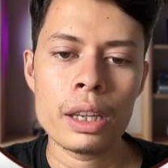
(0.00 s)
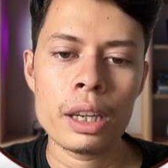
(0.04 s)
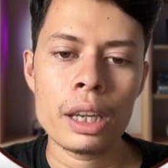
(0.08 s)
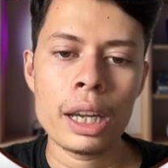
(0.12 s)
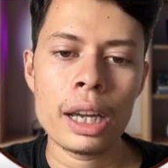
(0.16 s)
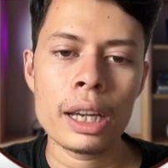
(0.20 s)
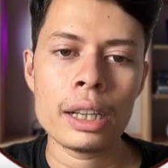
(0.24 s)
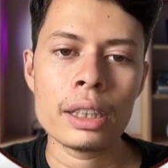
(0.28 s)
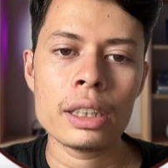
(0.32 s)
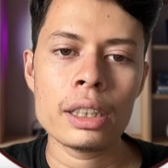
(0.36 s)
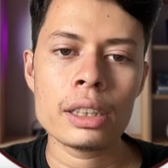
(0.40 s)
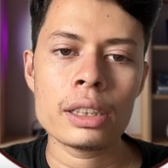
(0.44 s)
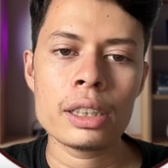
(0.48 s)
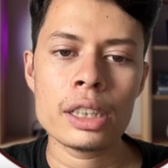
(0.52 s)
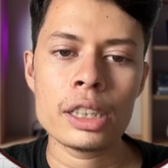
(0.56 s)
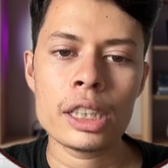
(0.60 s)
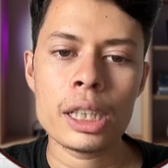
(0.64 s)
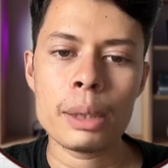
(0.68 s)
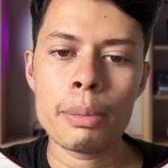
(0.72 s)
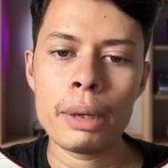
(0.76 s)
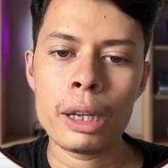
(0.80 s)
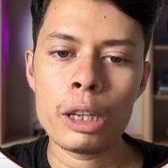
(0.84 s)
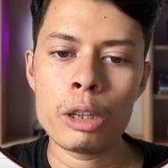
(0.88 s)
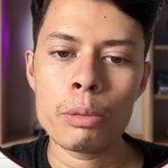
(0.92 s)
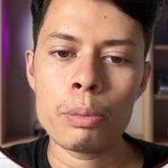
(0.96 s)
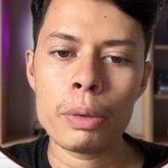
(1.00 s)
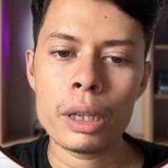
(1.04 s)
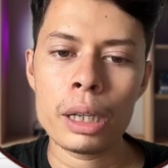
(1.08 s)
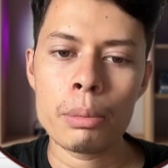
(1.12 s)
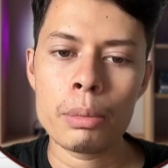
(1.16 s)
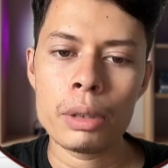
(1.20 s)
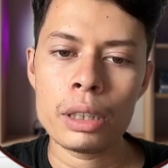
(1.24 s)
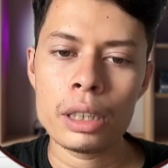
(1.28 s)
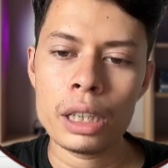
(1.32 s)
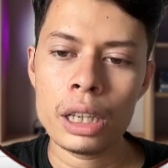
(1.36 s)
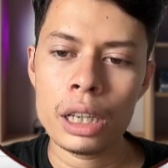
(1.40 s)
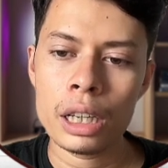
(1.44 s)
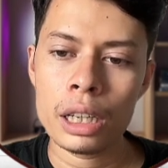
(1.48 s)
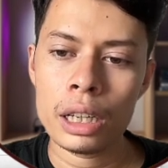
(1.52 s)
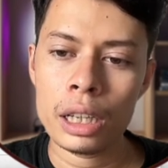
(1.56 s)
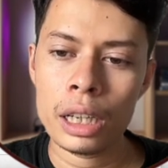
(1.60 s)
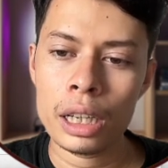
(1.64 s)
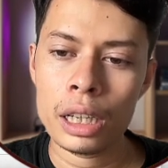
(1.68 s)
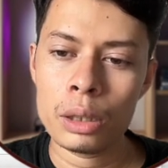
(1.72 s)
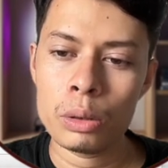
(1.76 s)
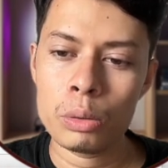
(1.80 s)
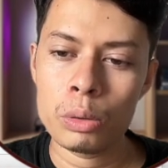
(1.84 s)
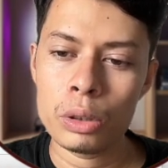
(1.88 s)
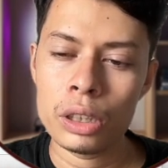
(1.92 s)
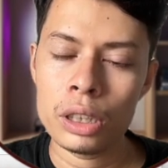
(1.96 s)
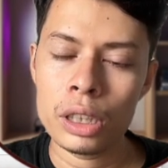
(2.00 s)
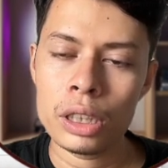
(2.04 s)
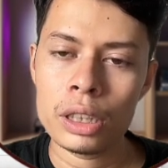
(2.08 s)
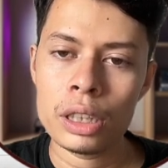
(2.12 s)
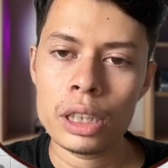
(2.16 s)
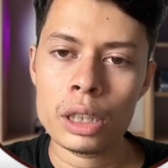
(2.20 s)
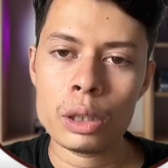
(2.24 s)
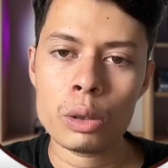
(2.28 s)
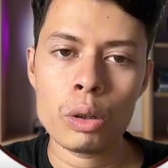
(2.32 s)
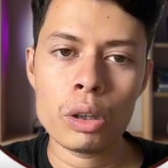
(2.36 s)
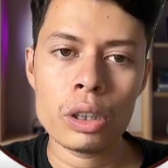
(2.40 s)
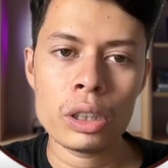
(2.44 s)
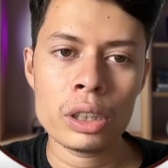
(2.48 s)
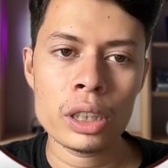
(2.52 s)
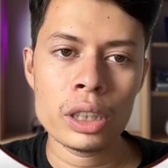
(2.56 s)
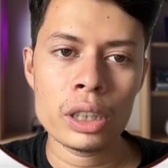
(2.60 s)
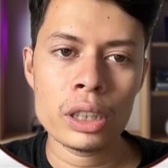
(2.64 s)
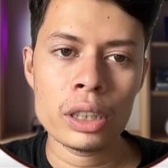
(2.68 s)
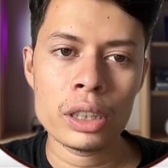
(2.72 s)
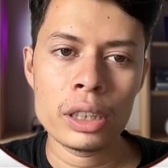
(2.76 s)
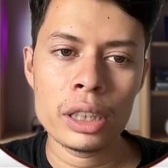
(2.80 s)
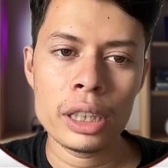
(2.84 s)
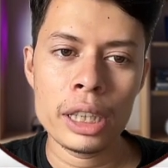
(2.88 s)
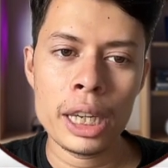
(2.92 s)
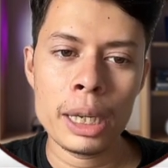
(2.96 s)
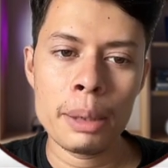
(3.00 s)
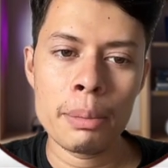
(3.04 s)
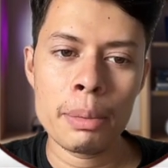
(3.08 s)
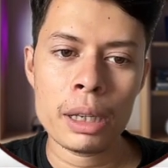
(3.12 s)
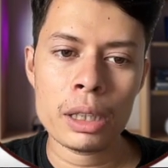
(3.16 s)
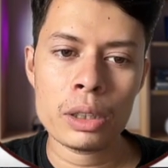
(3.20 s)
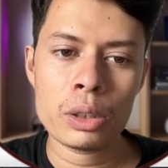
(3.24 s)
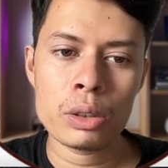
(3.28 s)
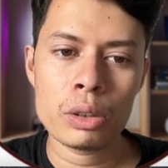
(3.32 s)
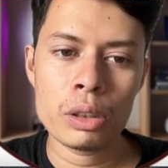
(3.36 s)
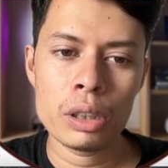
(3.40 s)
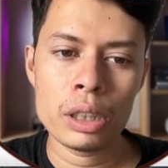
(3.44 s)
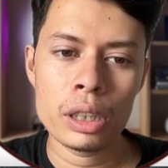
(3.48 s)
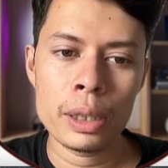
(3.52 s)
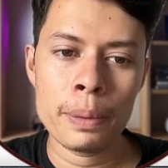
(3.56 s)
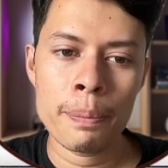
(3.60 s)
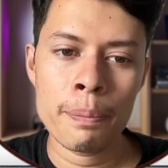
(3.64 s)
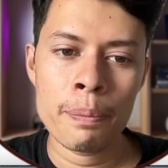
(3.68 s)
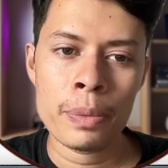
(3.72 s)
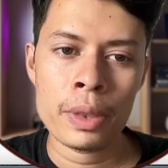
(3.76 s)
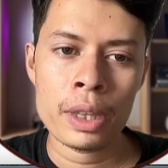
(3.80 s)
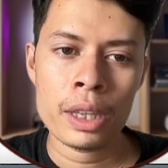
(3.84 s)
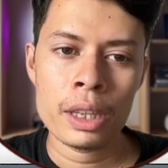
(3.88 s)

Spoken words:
and this is the value parameter, and we need the content name actually,